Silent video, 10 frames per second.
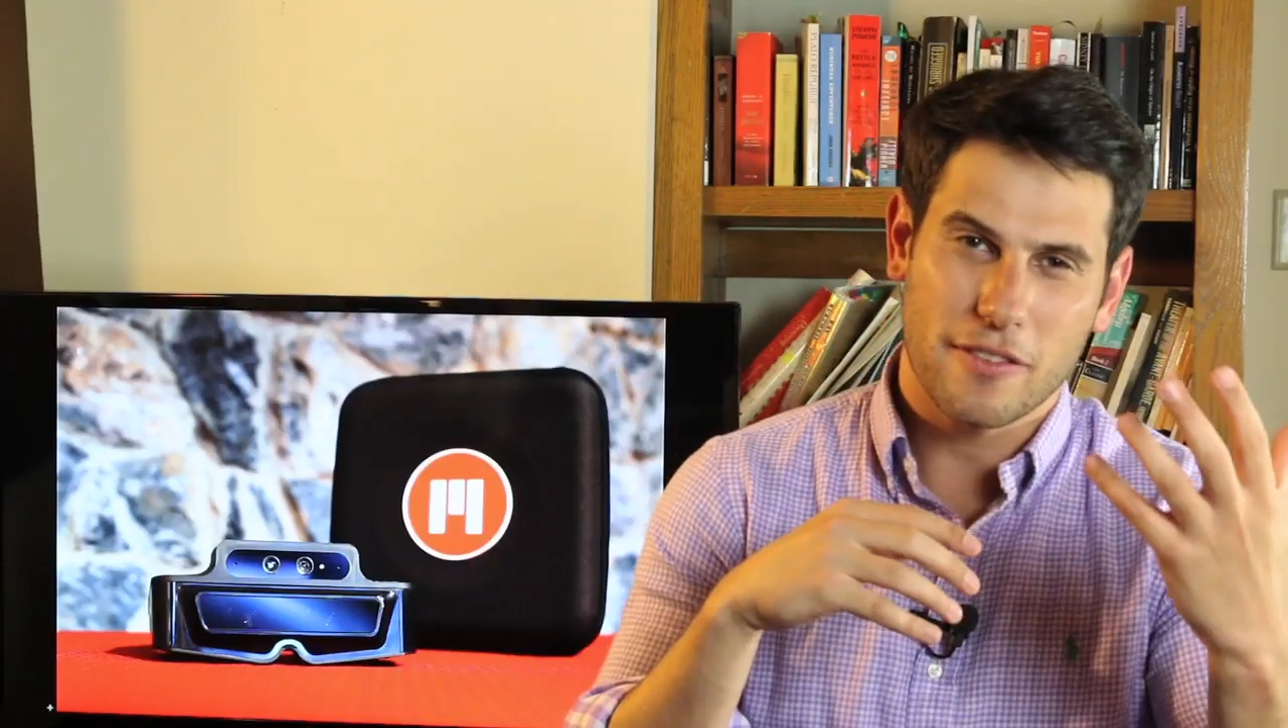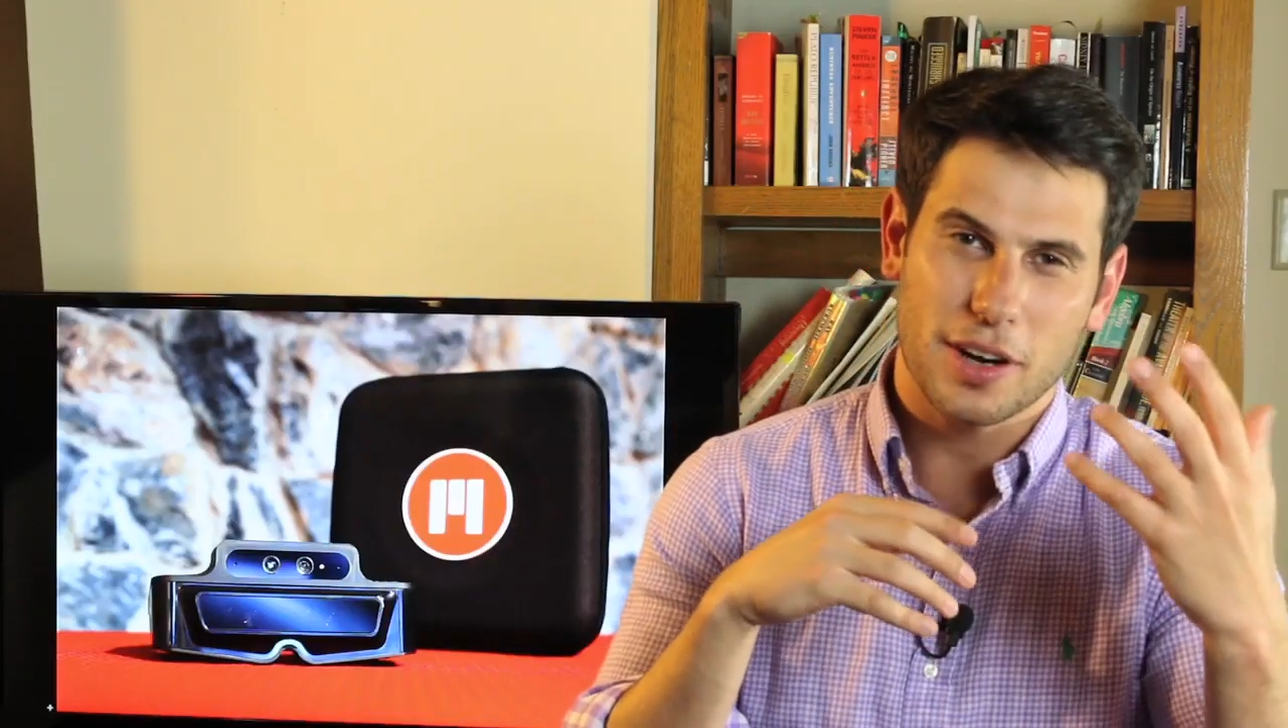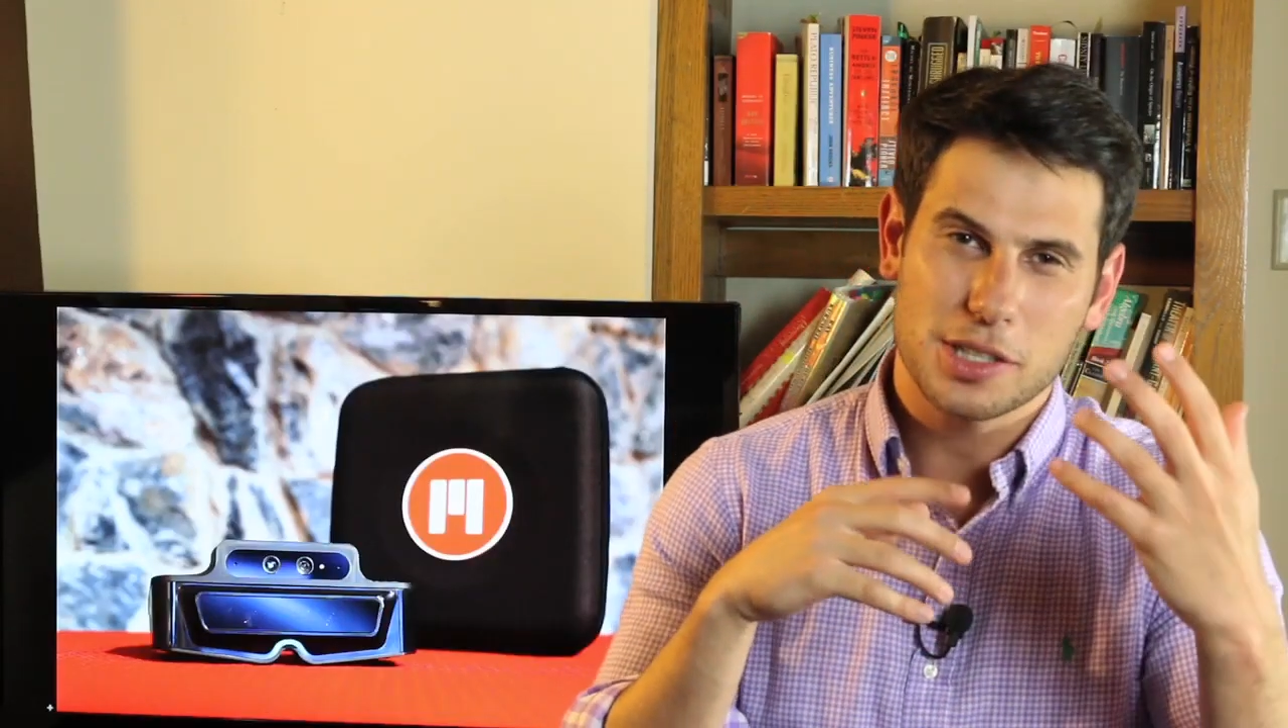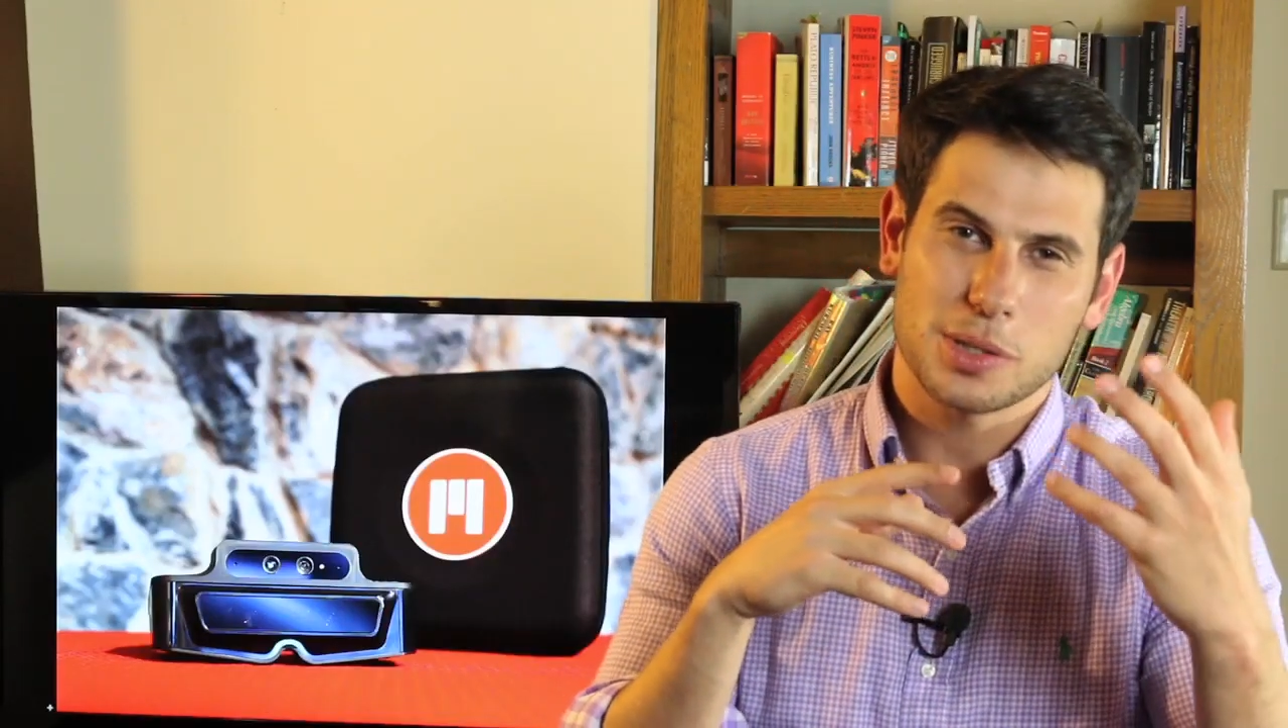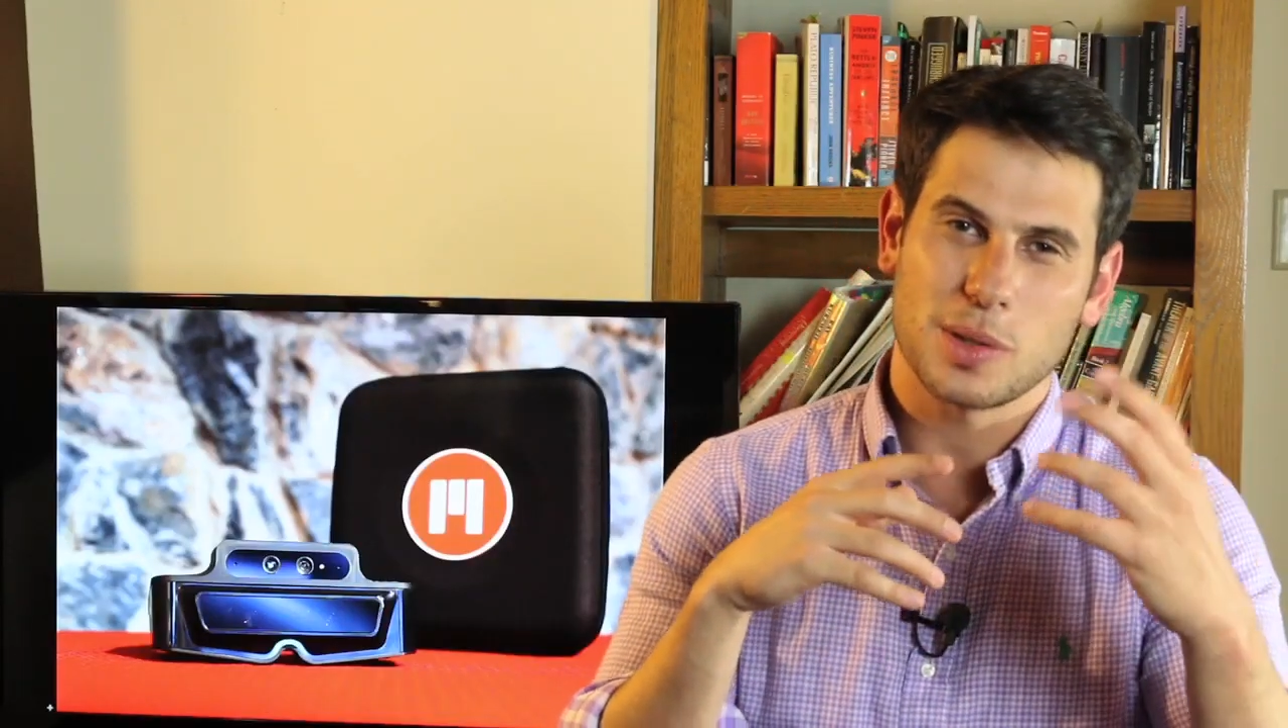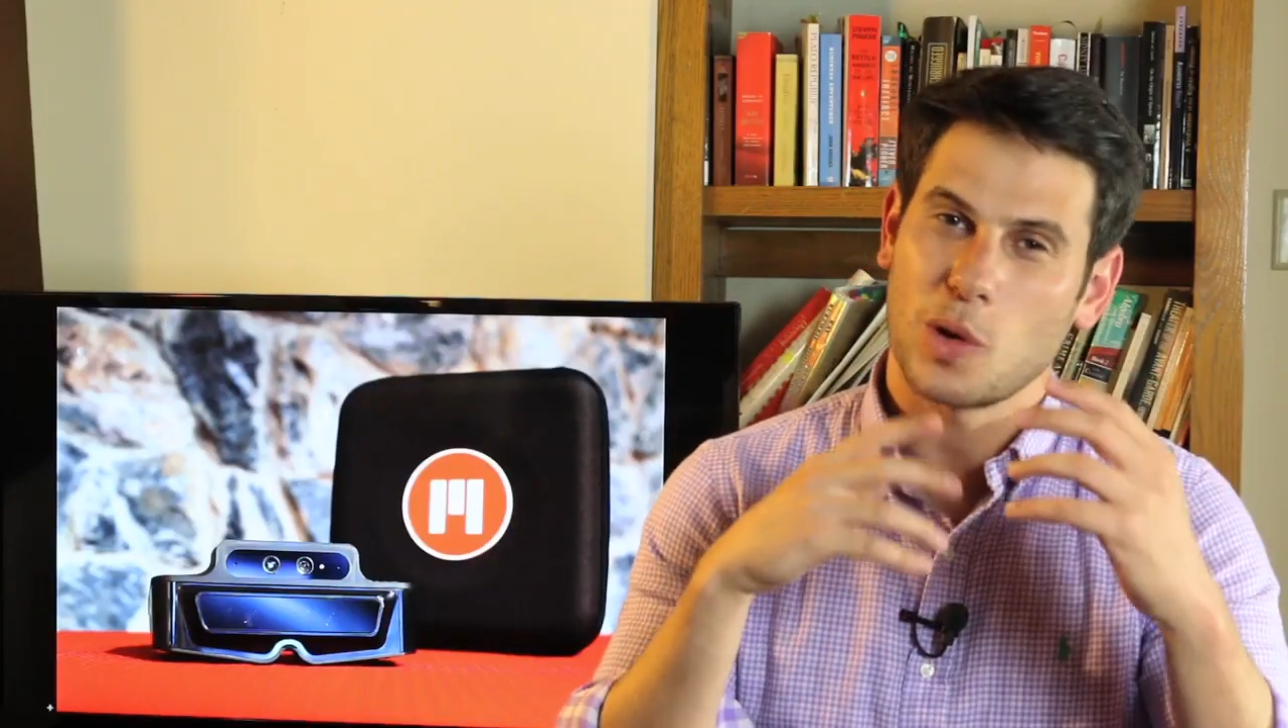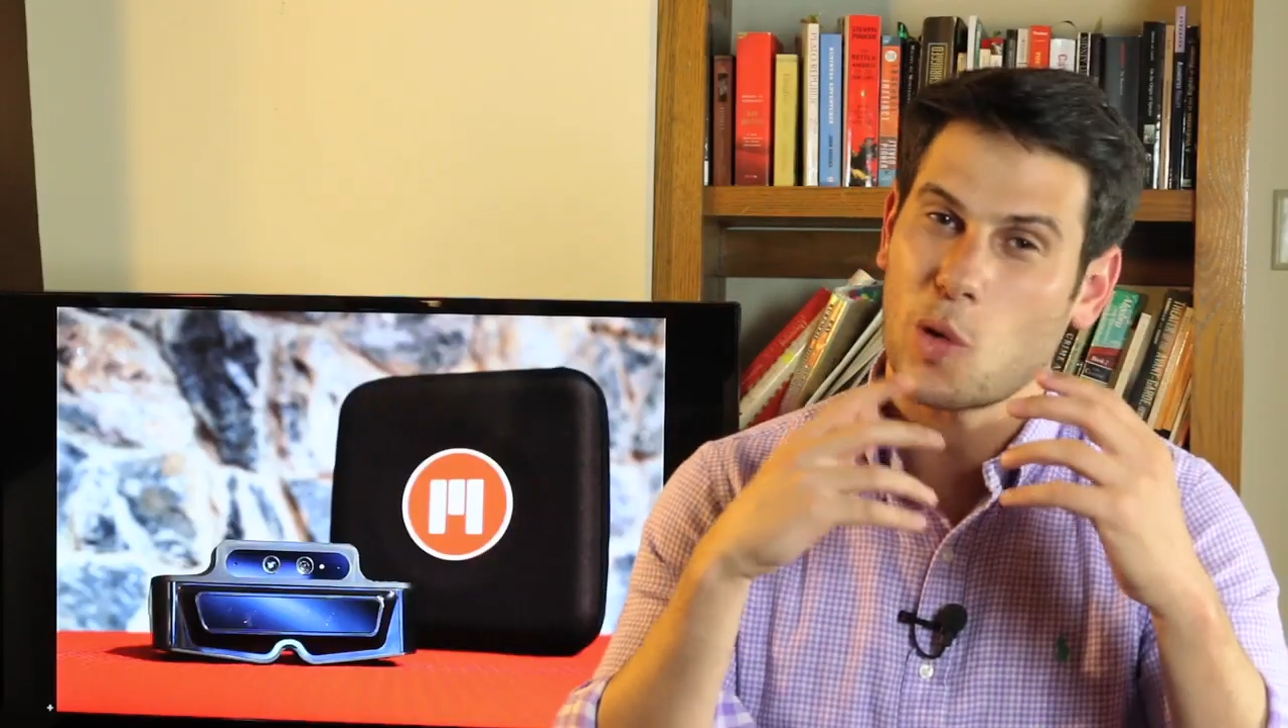virtual